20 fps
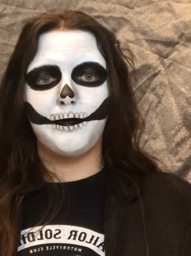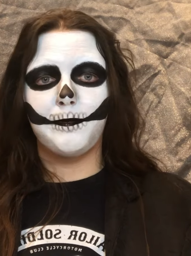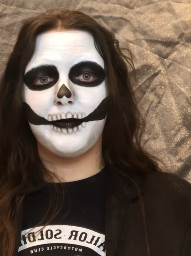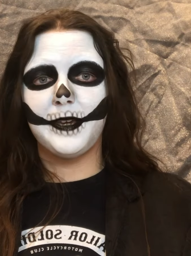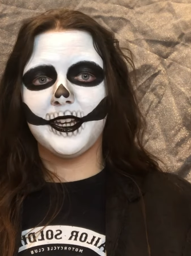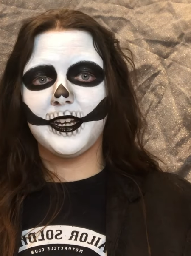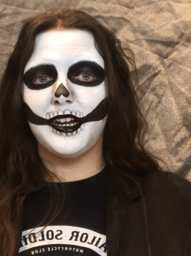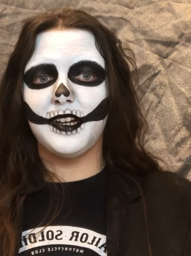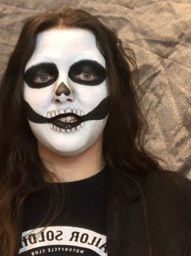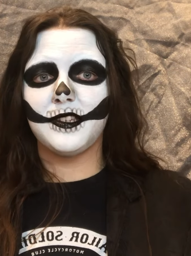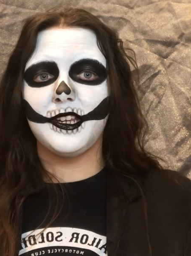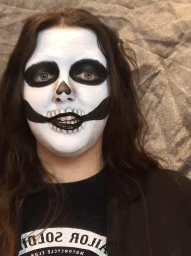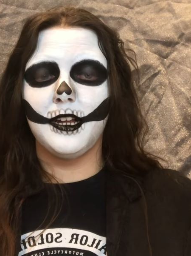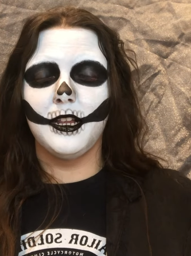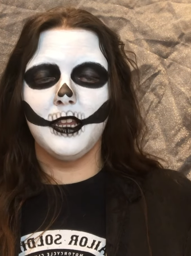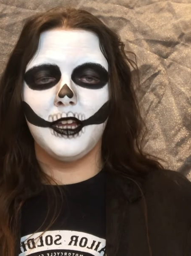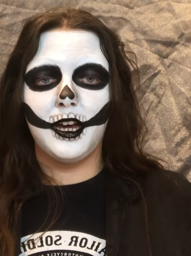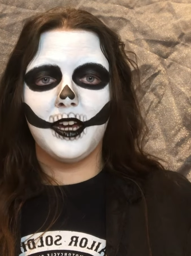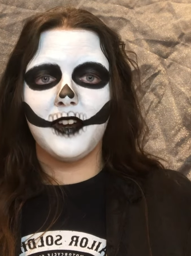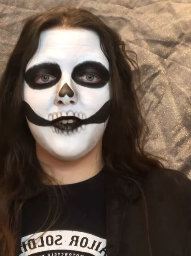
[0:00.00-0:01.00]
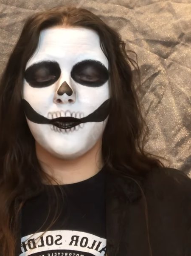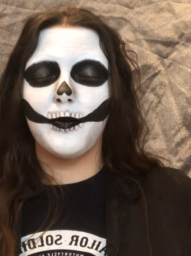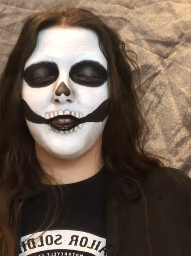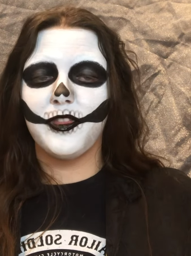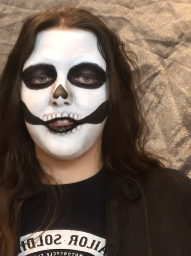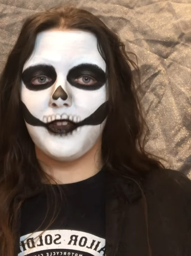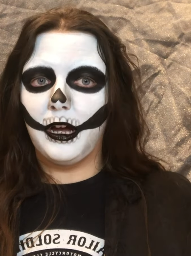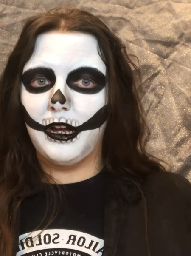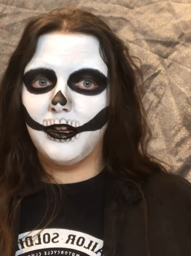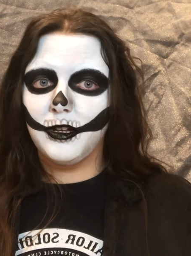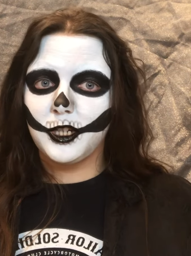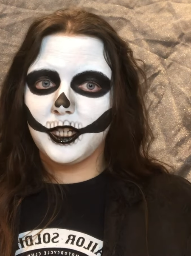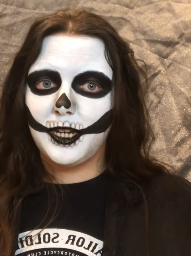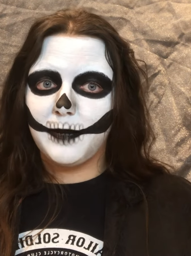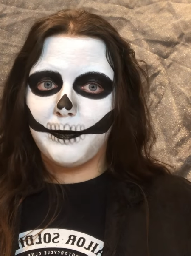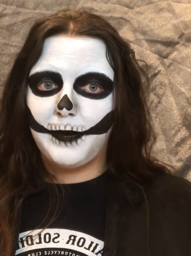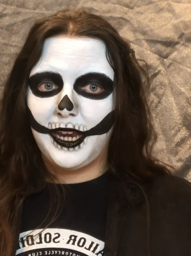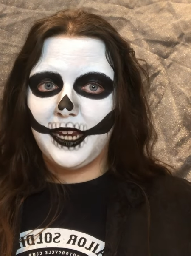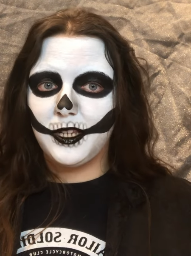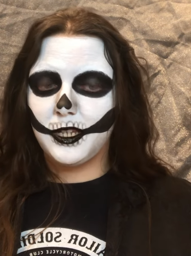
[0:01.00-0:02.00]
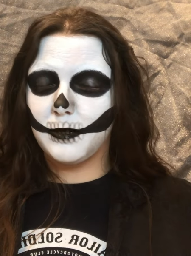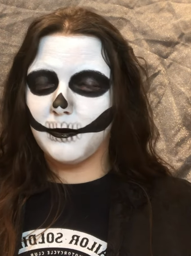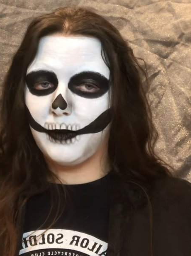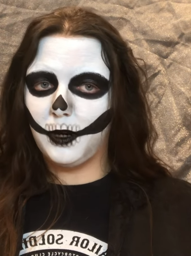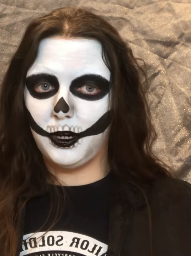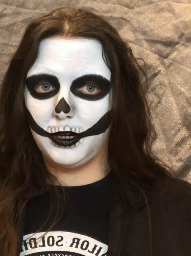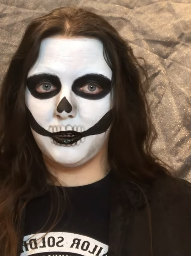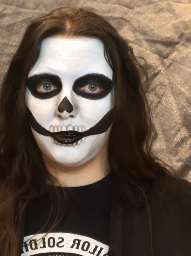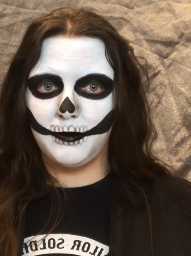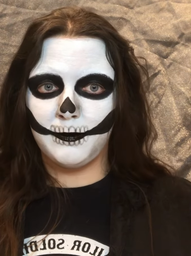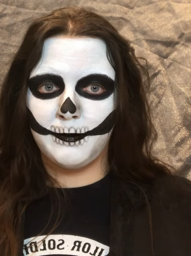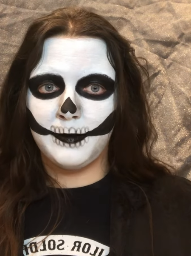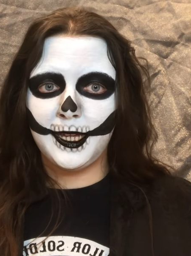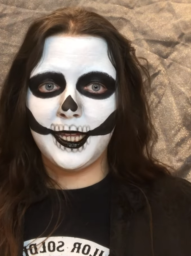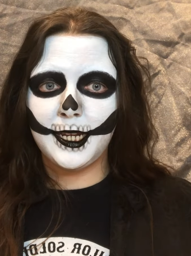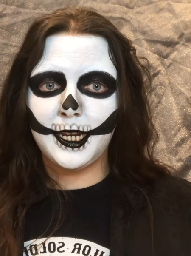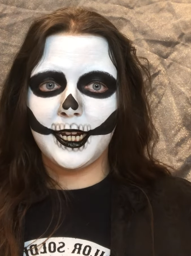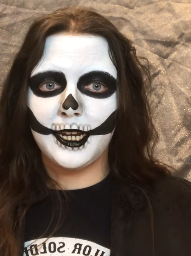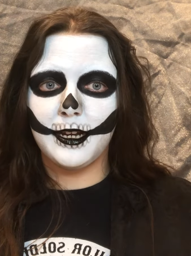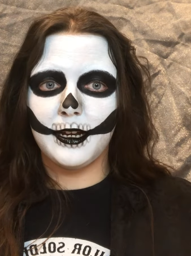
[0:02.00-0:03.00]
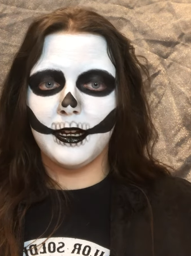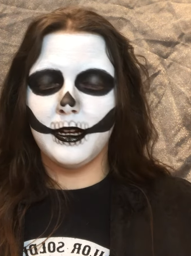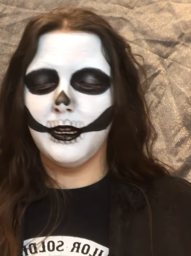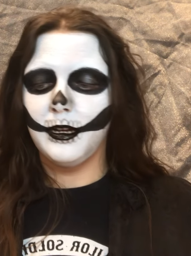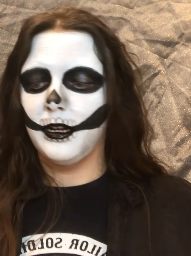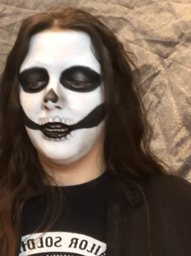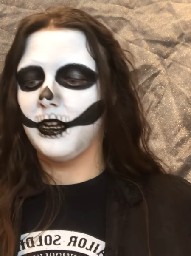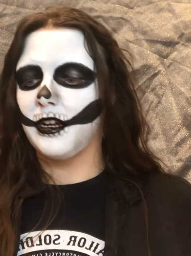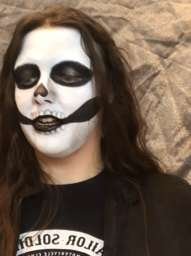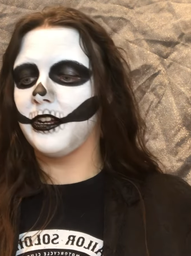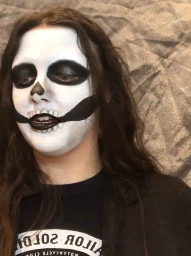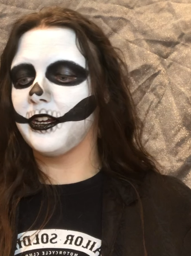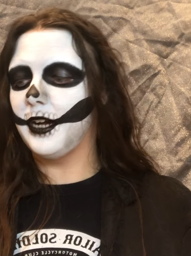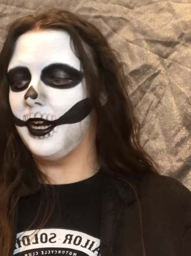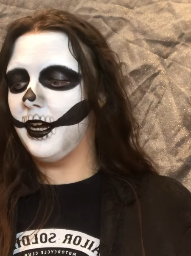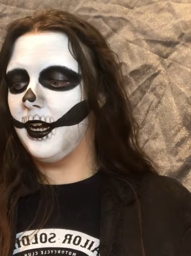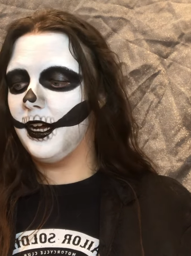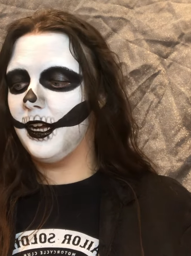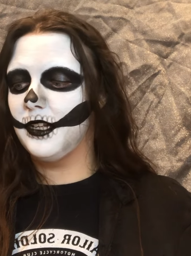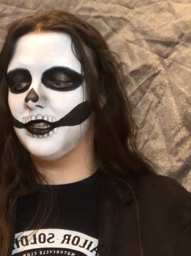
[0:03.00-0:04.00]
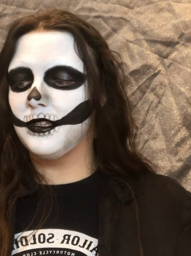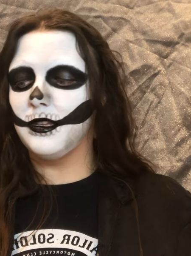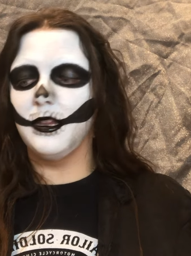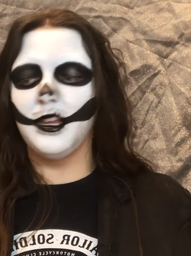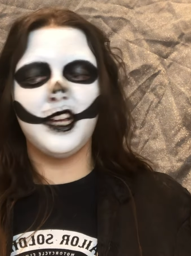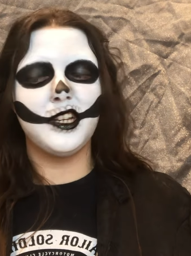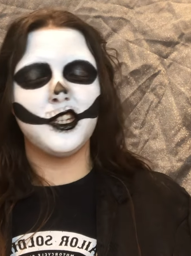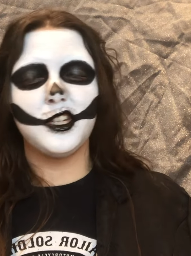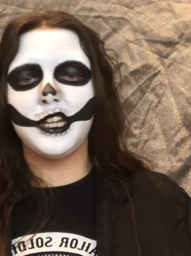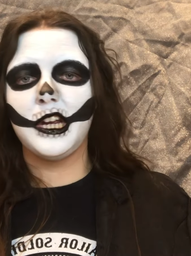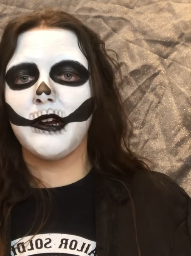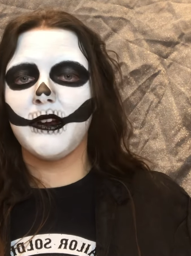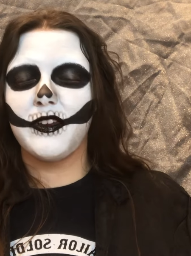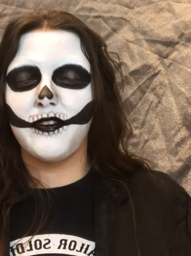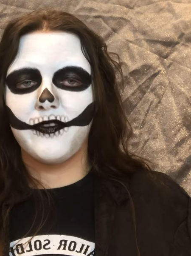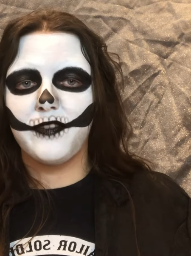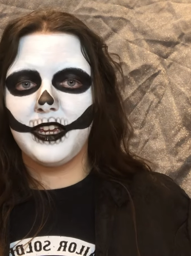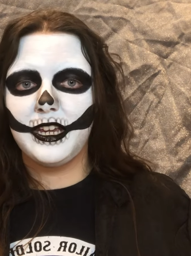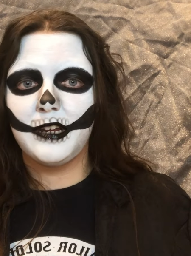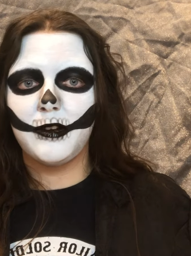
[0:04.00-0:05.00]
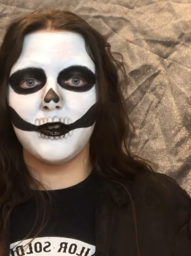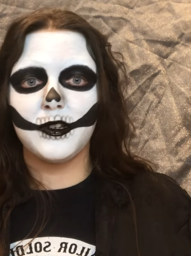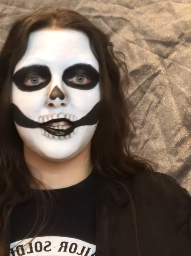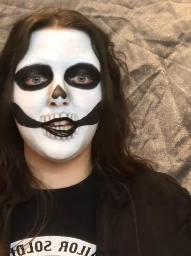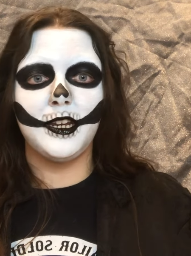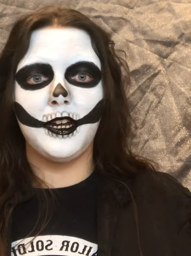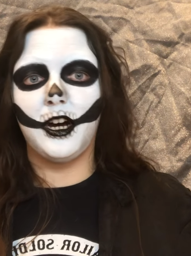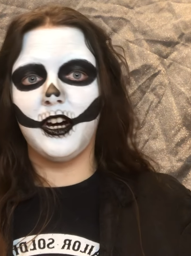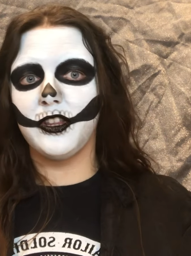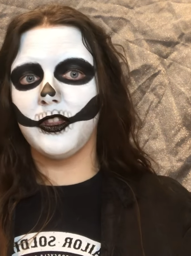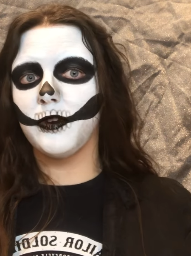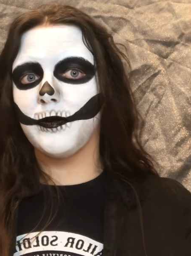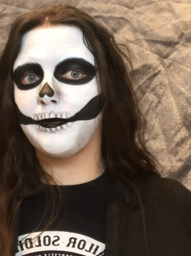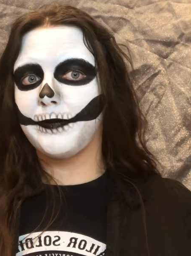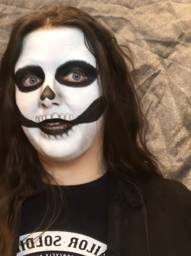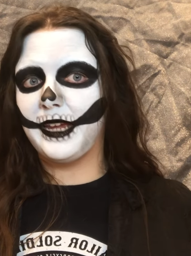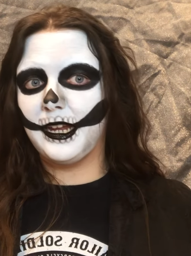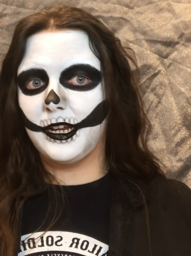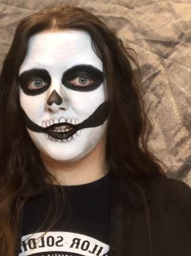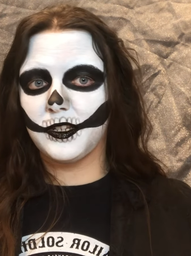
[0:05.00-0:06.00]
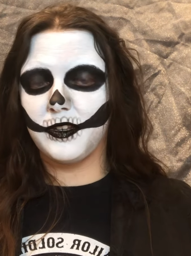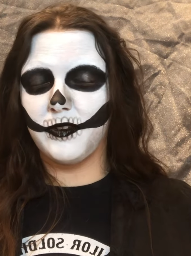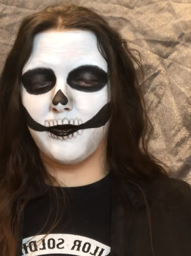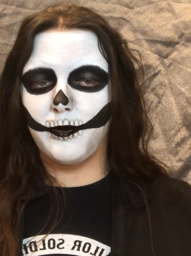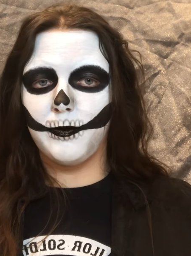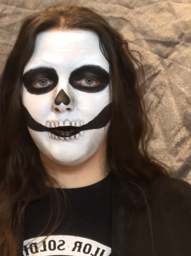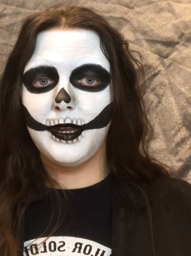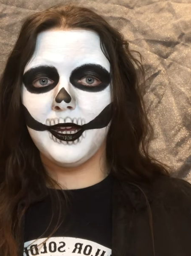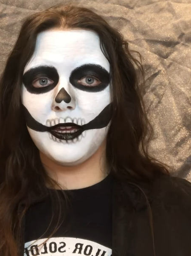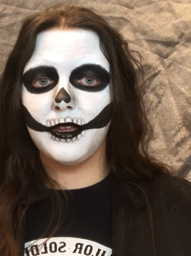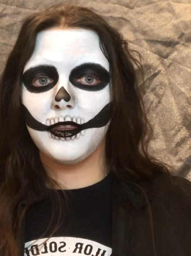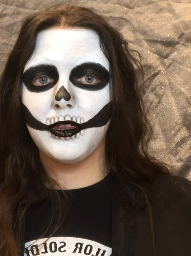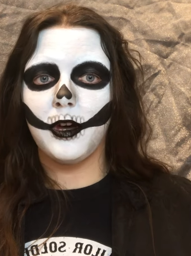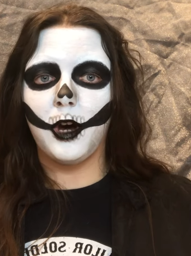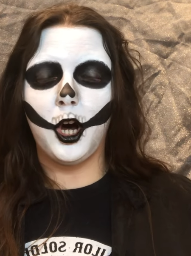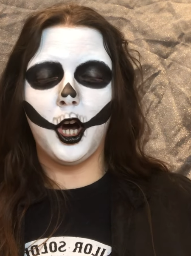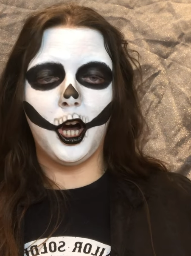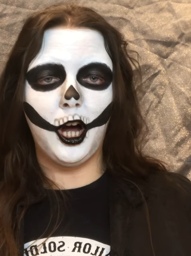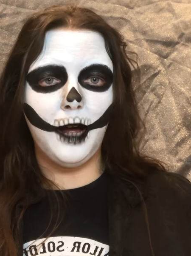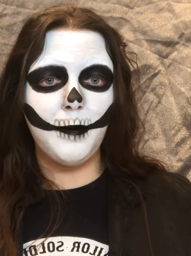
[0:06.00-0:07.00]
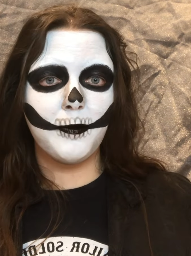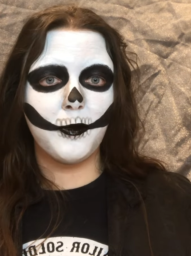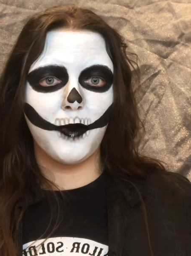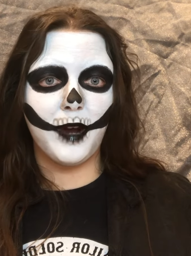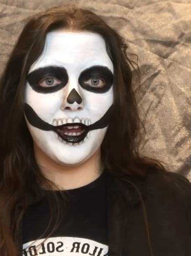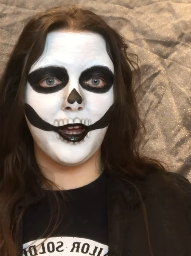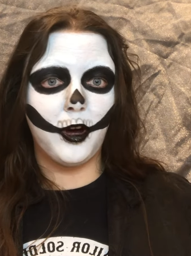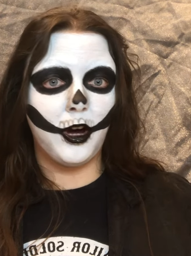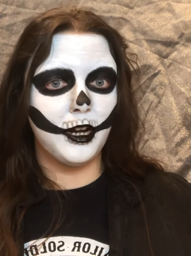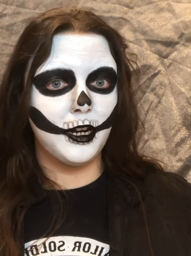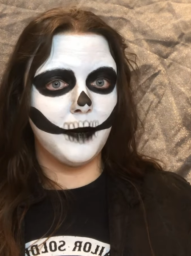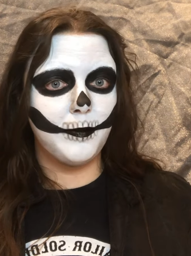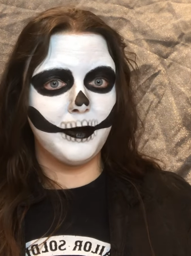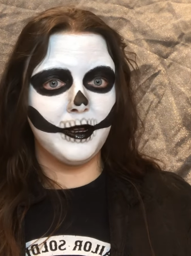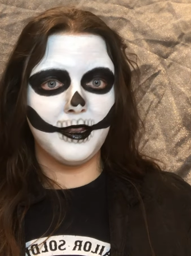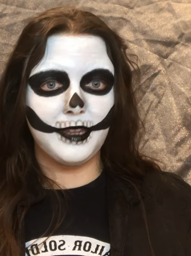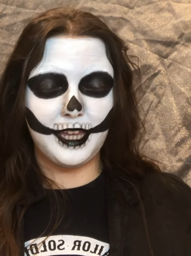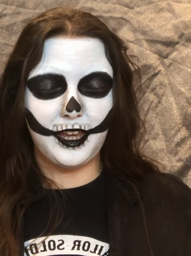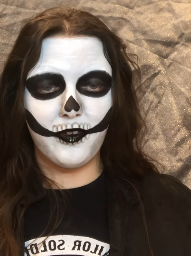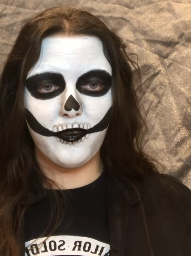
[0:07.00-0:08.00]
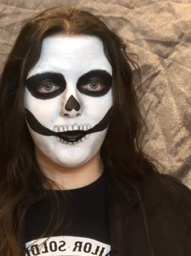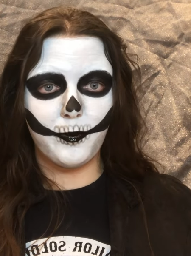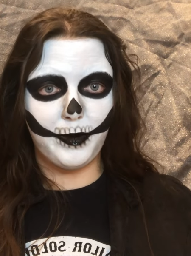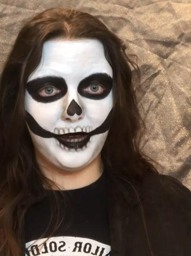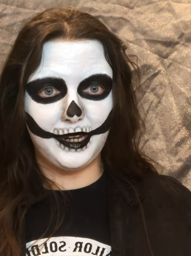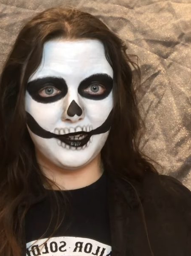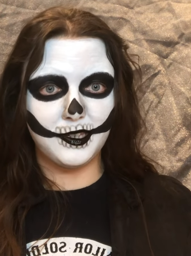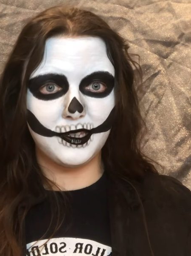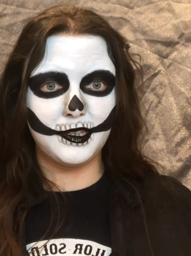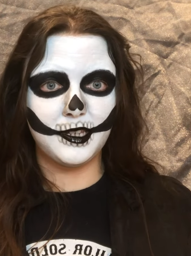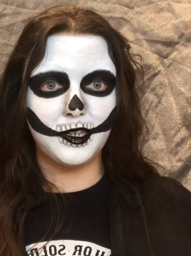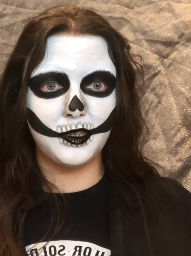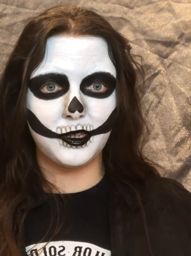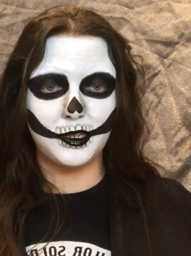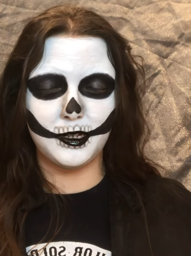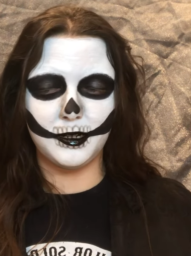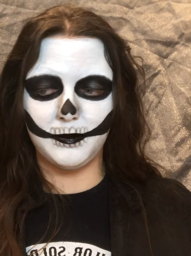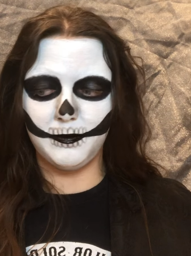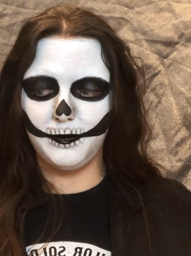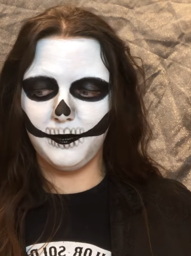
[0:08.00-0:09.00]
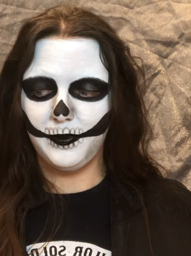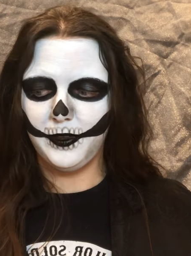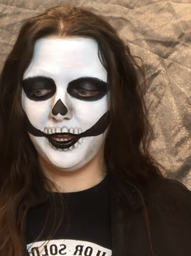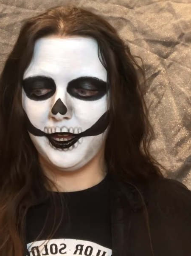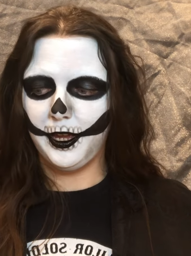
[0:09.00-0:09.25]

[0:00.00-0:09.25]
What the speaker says: Because in a lot of mythology-based modern media, gods, legendary figures, and other beings of myth operate on a belief-based system.